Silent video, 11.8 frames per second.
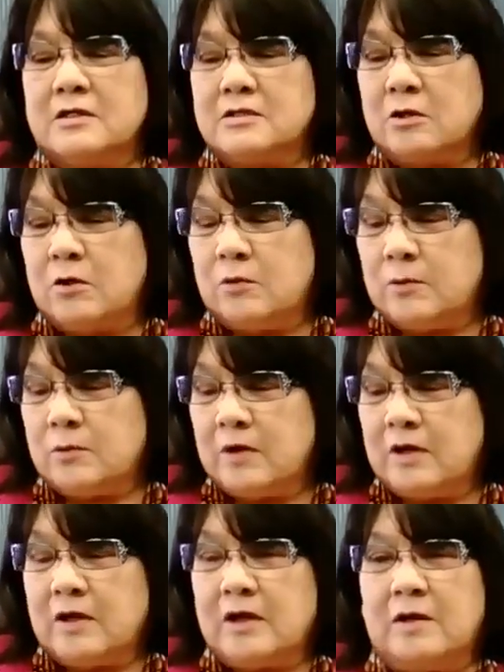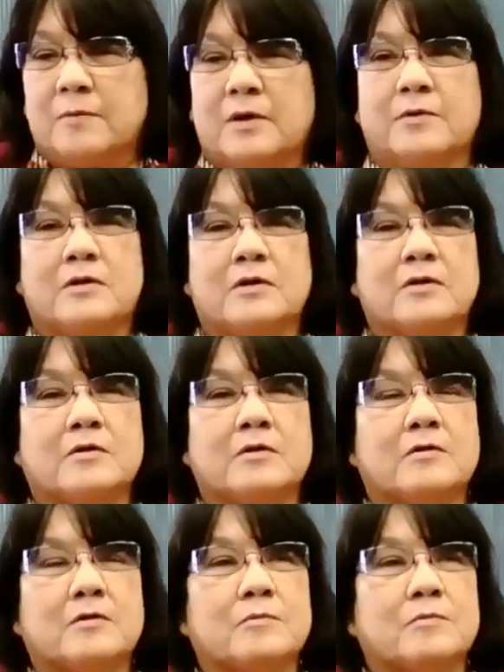So I'm a
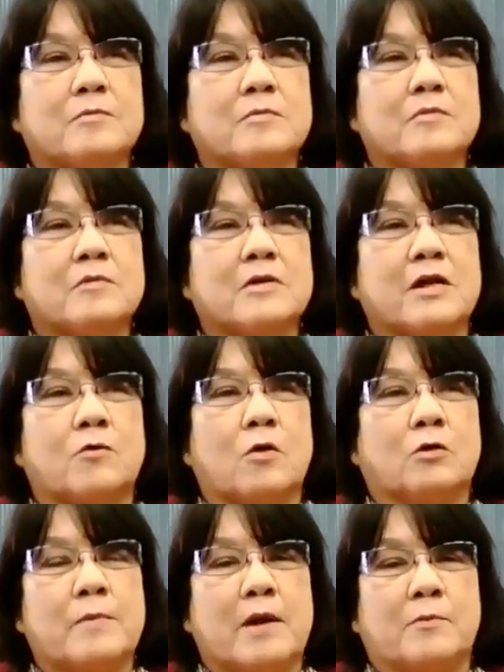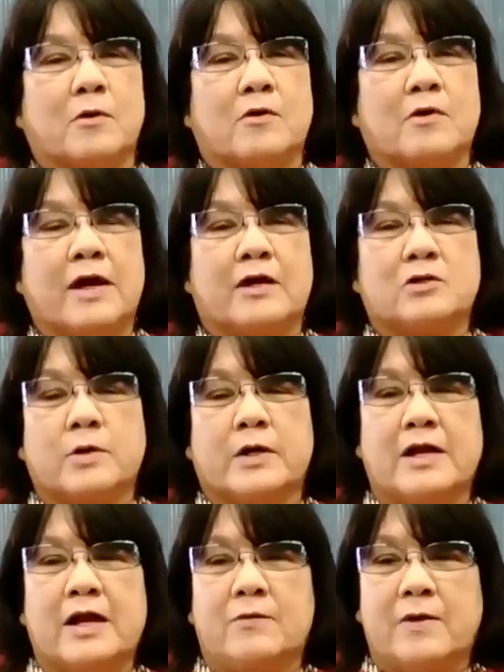enrolled member at
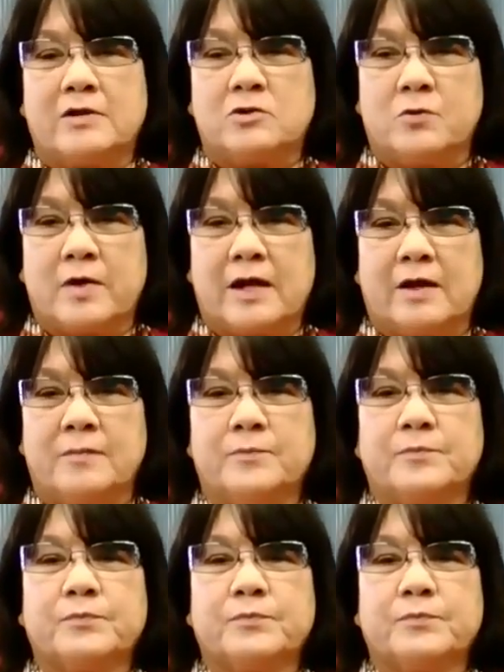Trinidad Rancheria,